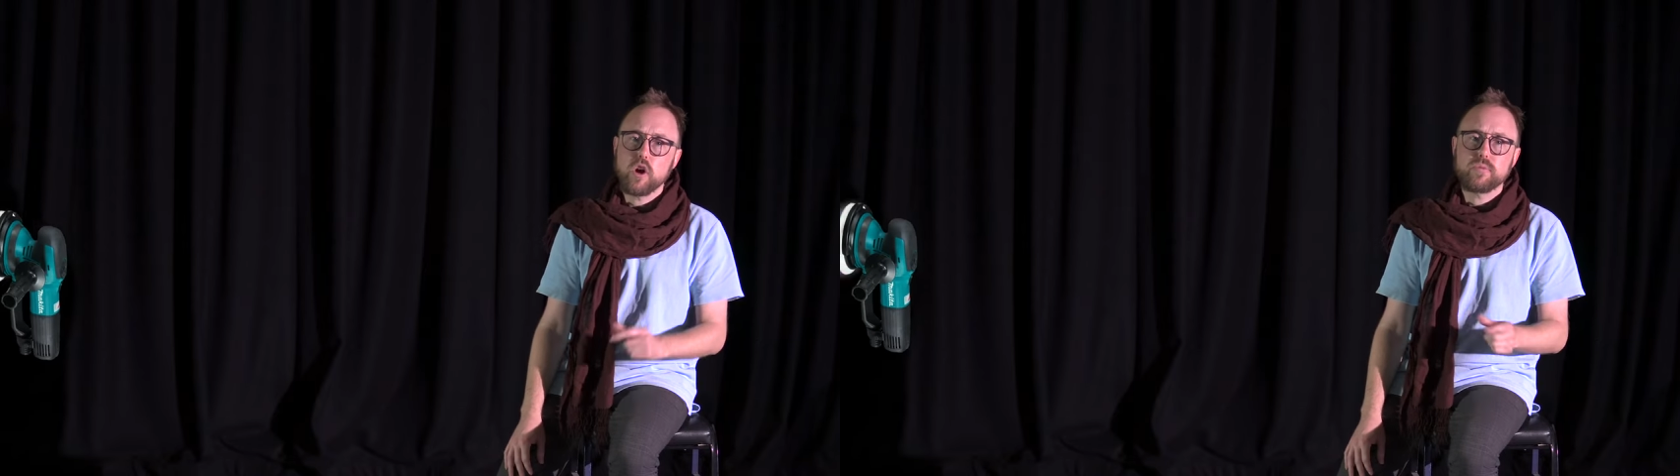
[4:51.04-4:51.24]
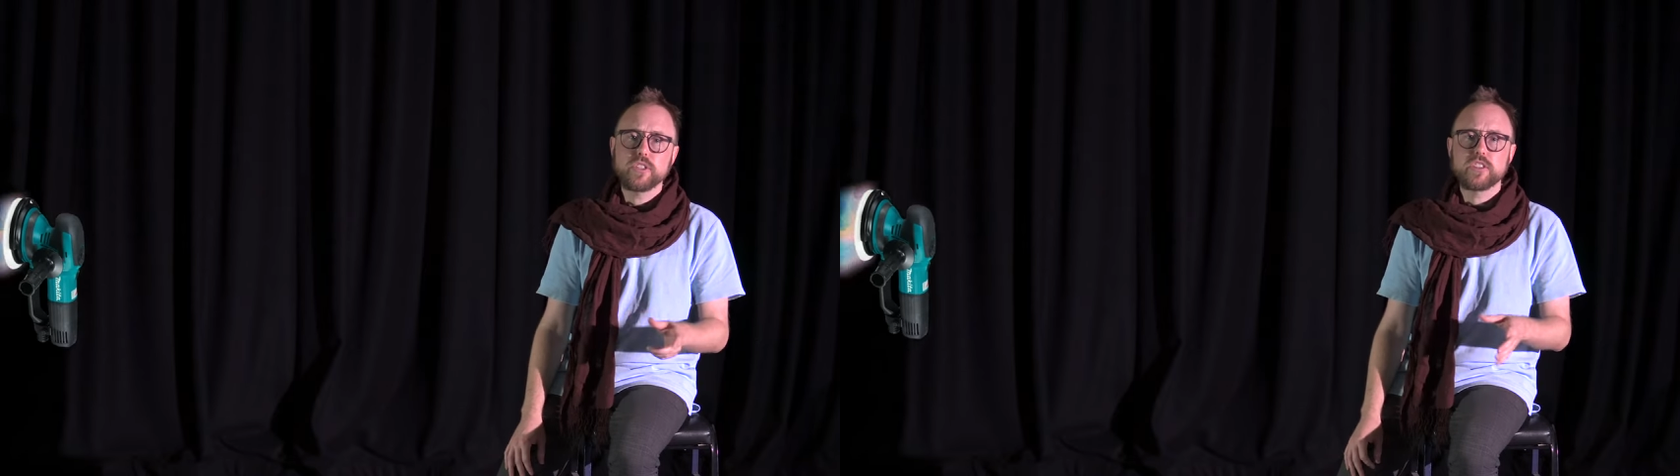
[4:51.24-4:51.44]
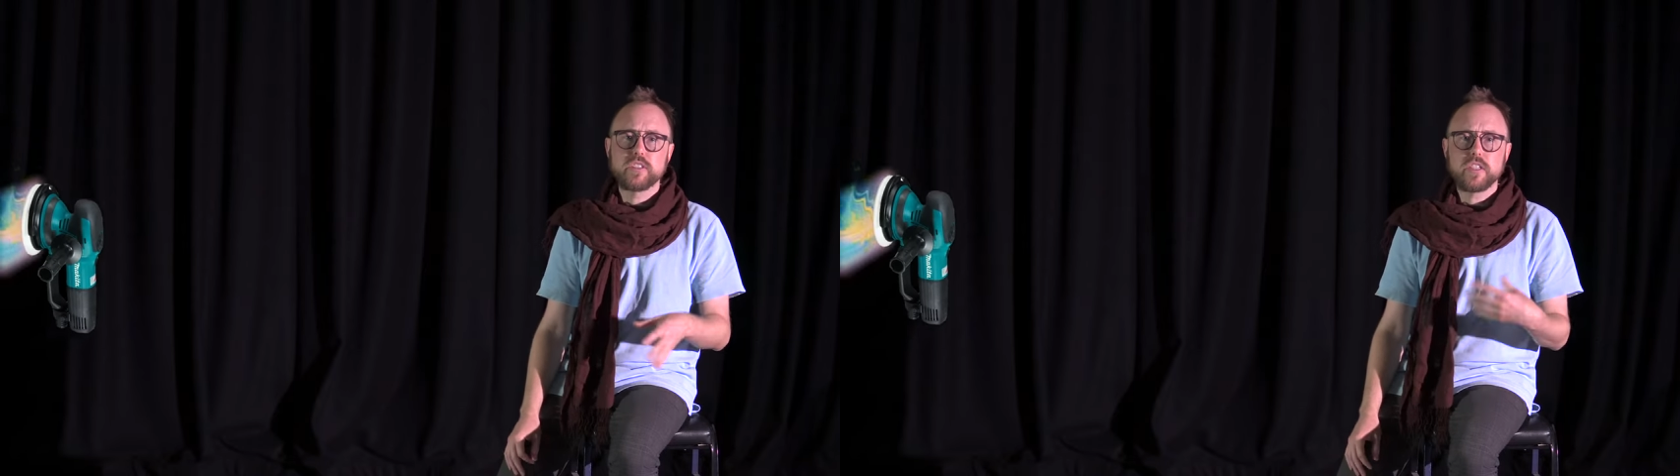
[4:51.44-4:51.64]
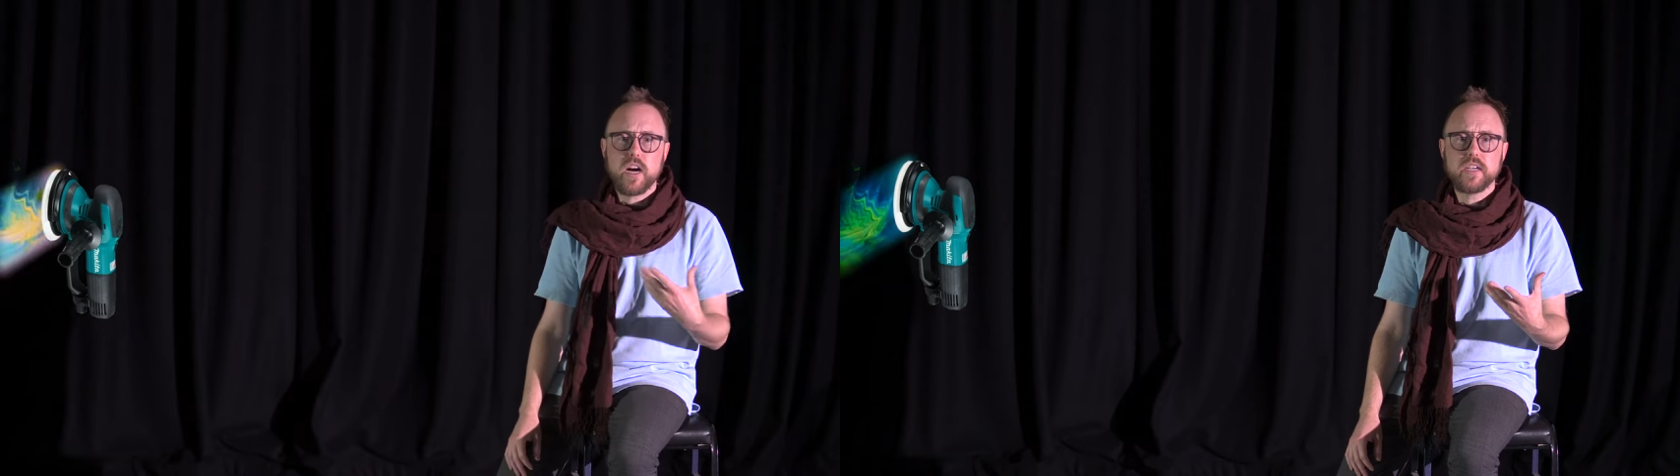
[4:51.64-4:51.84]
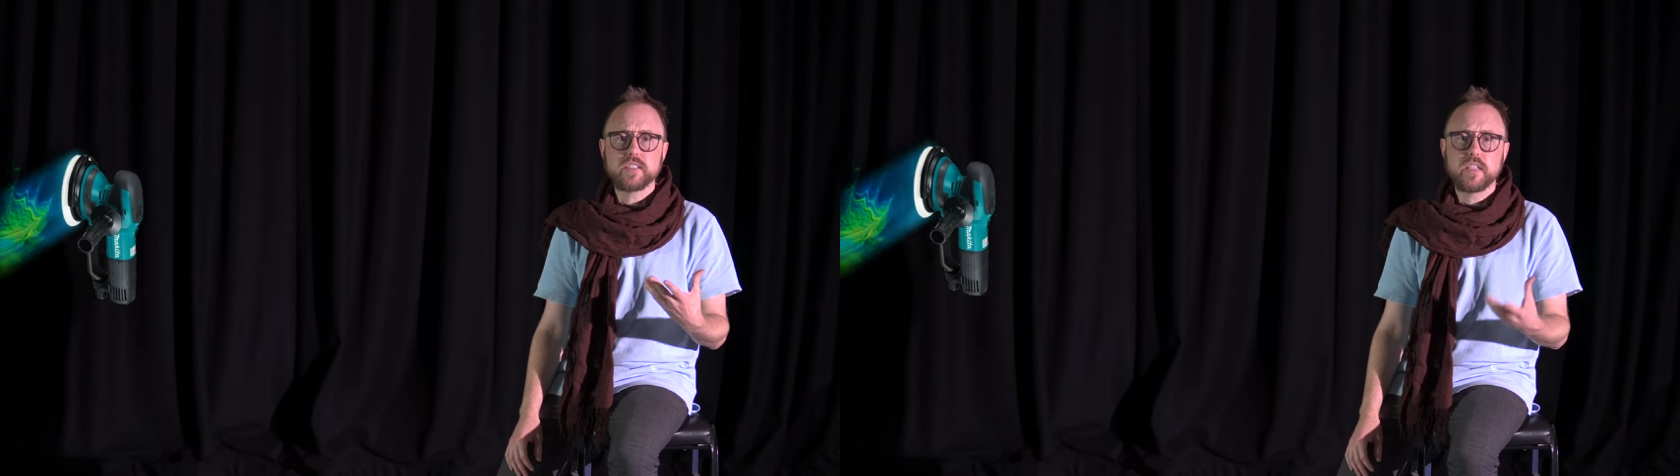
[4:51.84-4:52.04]
Cox-Richard is
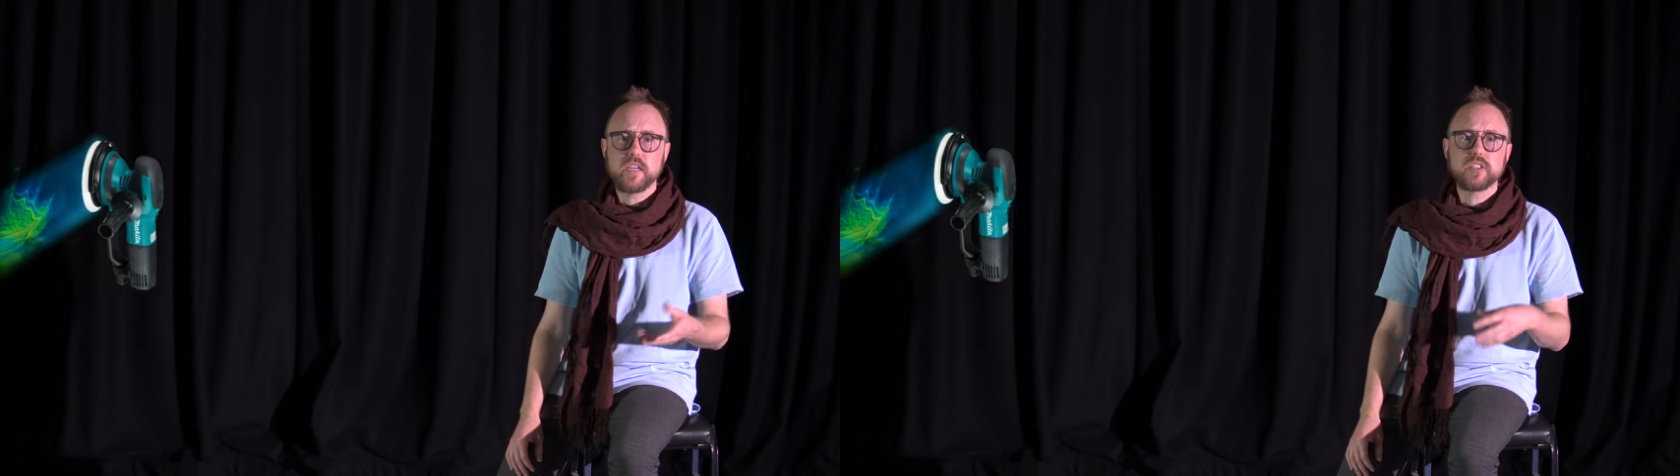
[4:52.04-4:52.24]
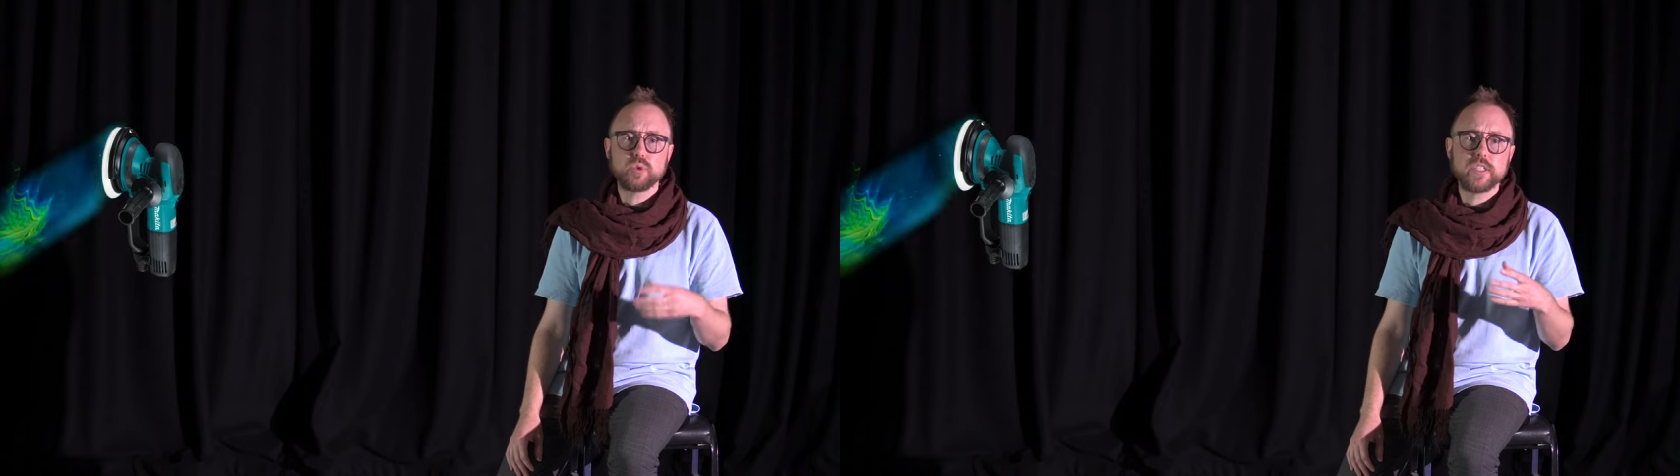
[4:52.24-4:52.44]
asking us to